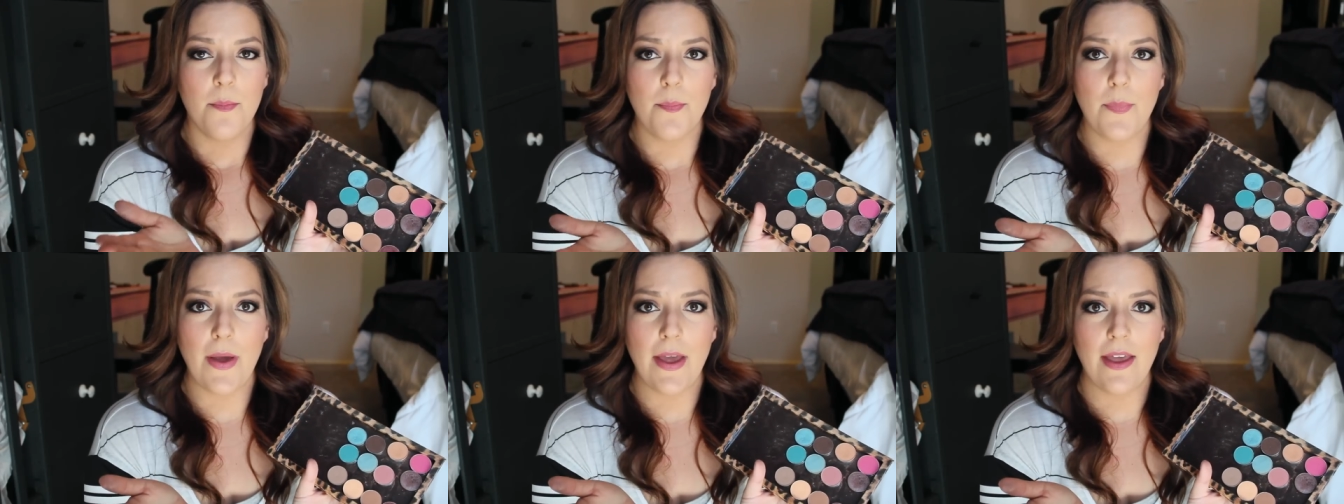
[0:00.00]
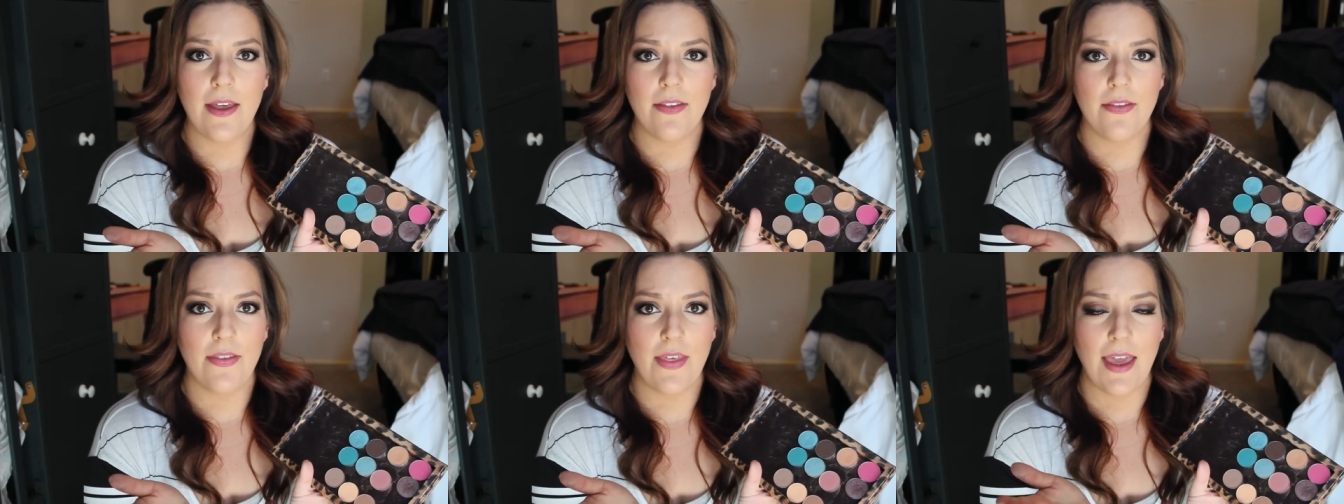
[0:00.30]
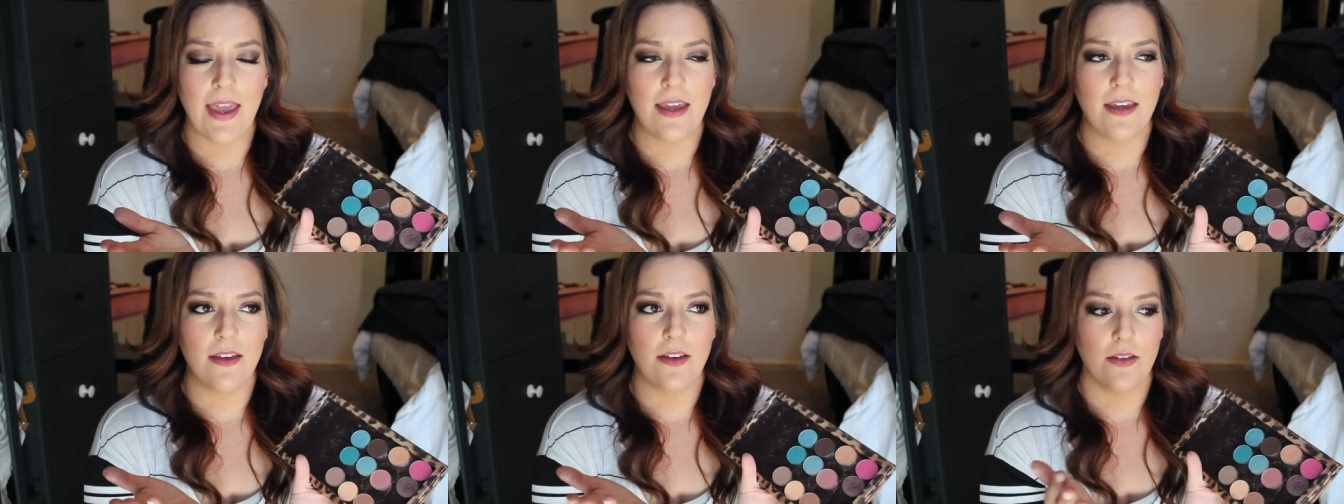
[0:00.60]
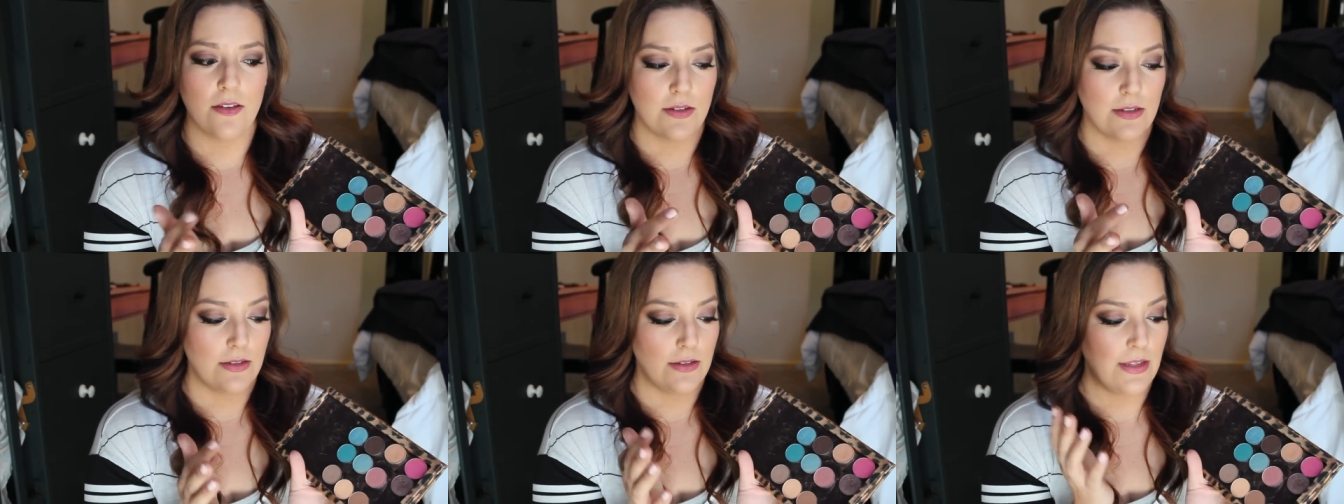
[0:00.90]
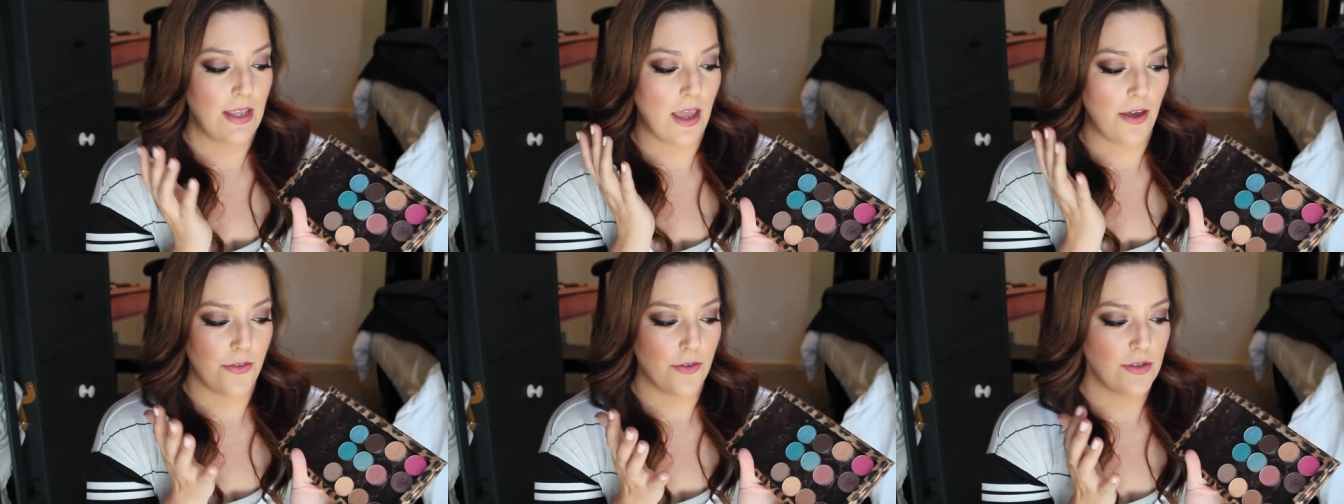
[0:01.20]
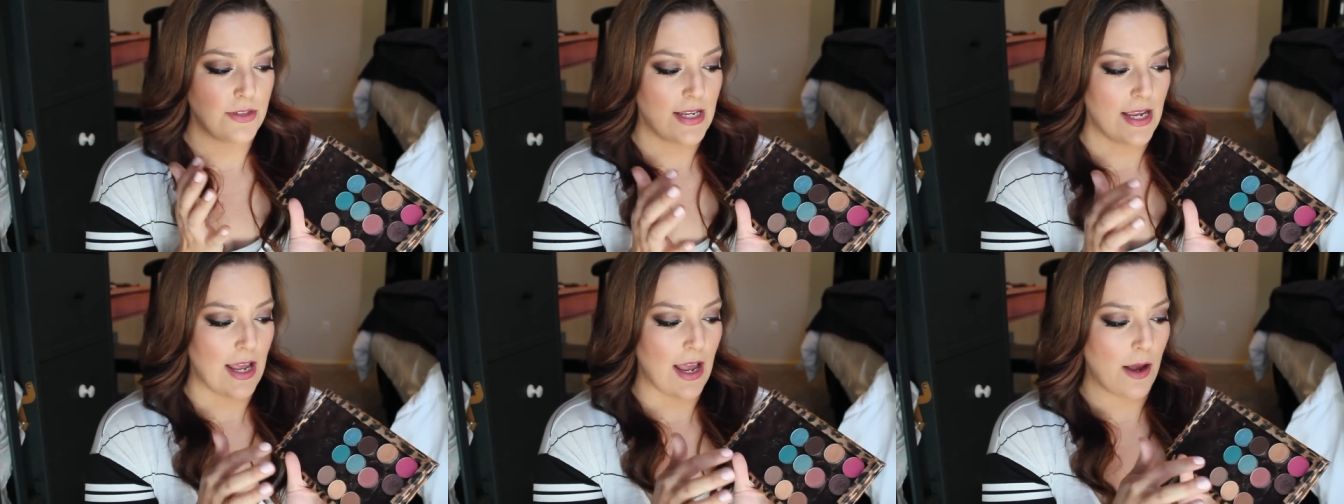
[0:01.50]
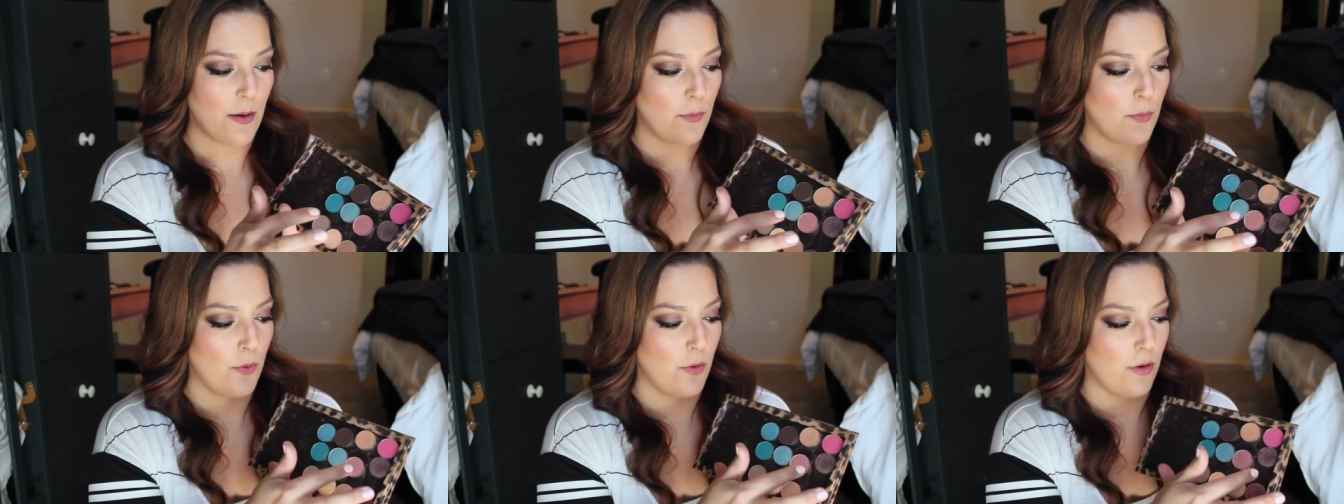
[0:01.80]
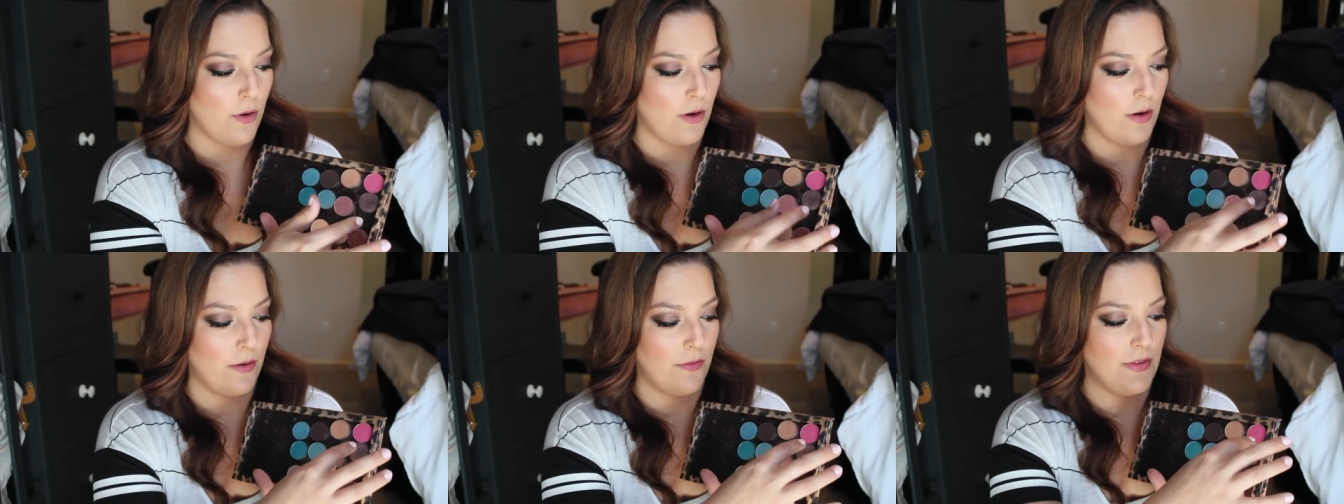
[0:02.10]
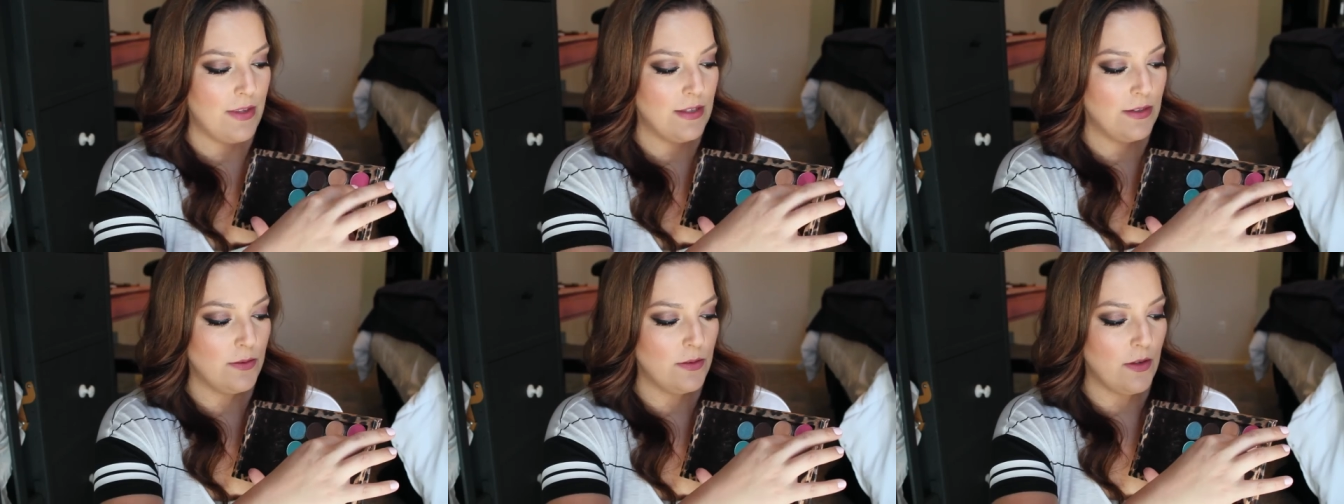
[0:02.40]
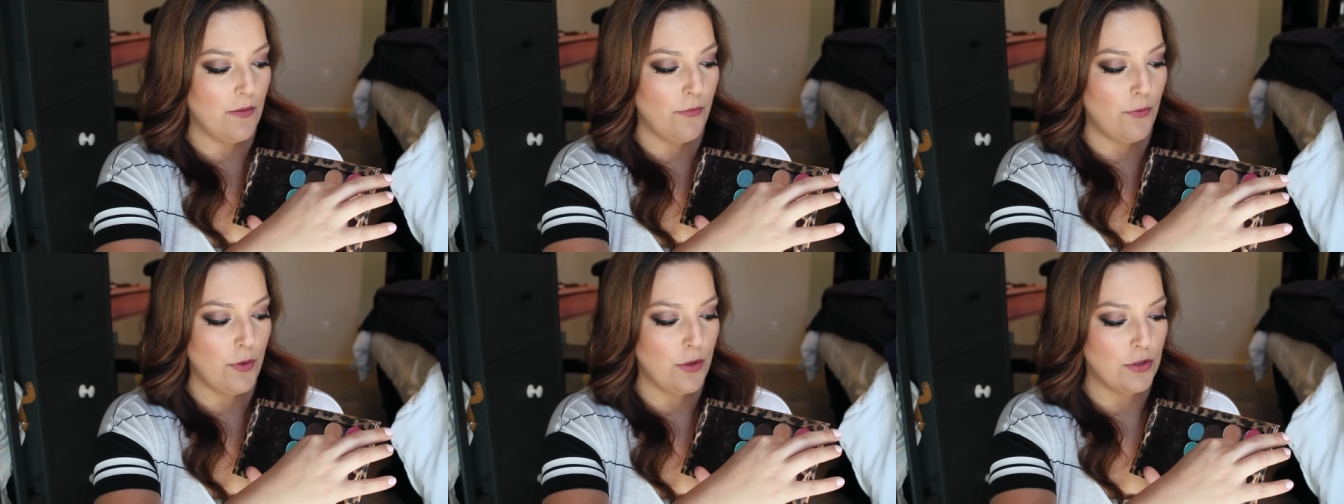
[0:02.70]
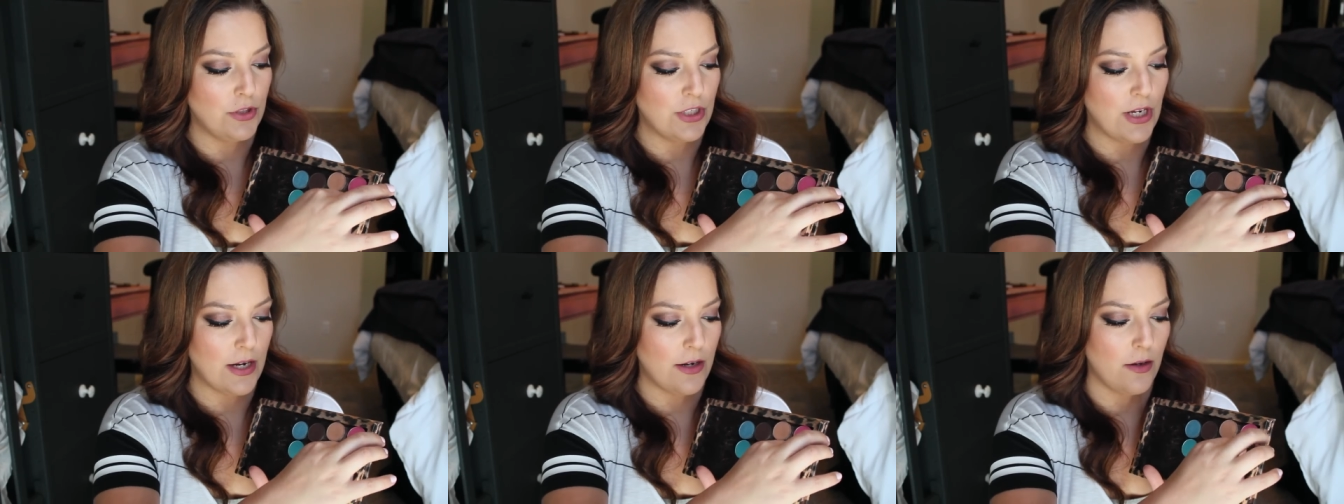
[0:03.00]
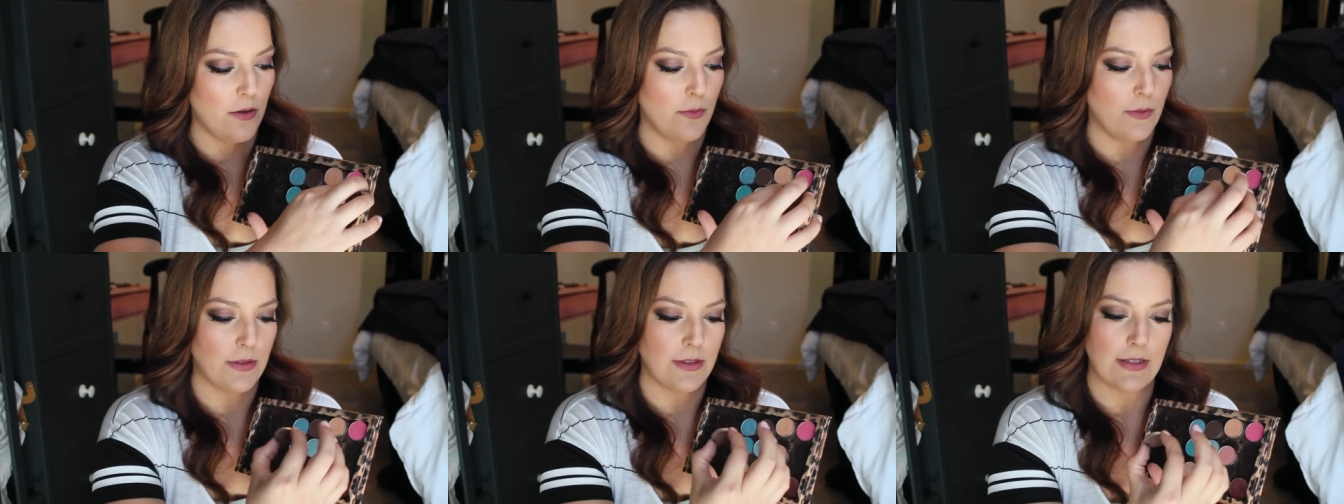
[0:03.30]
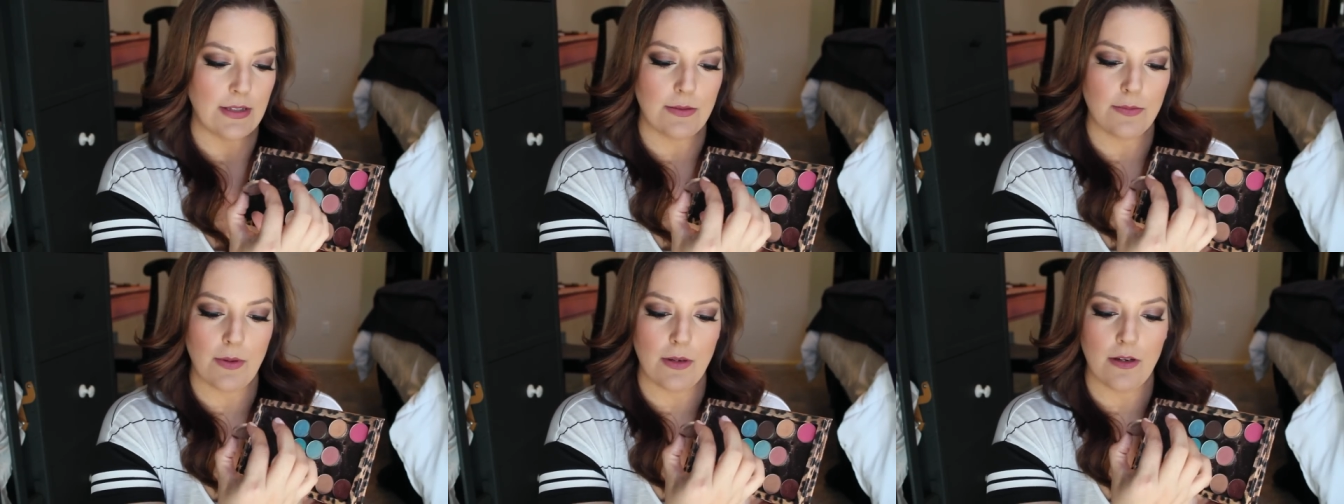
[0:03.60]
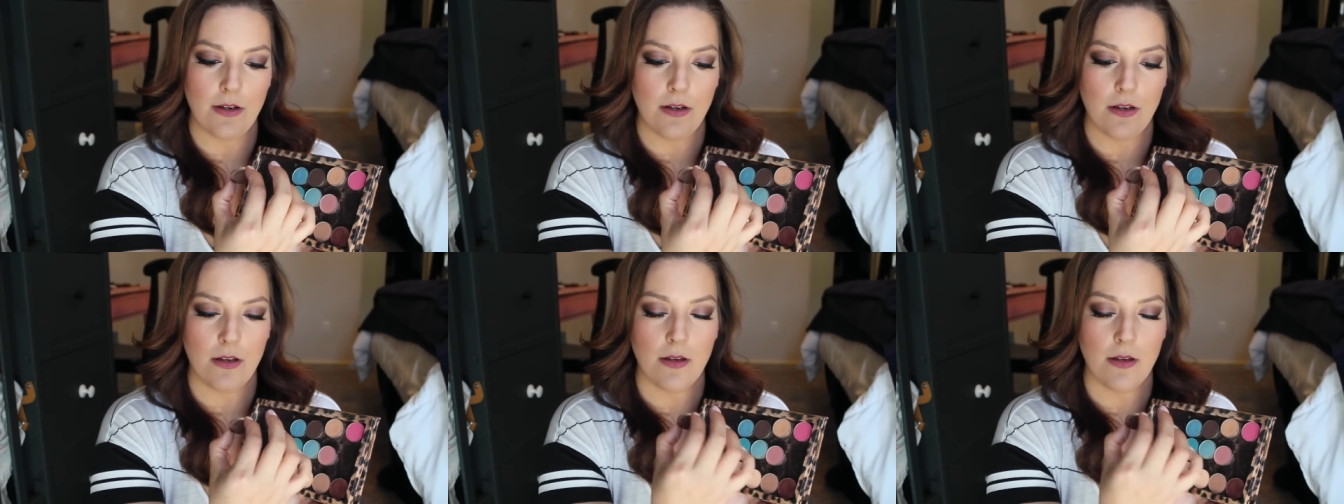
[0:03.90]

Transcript: But like the other day I wore this foiled shadow. What's this one?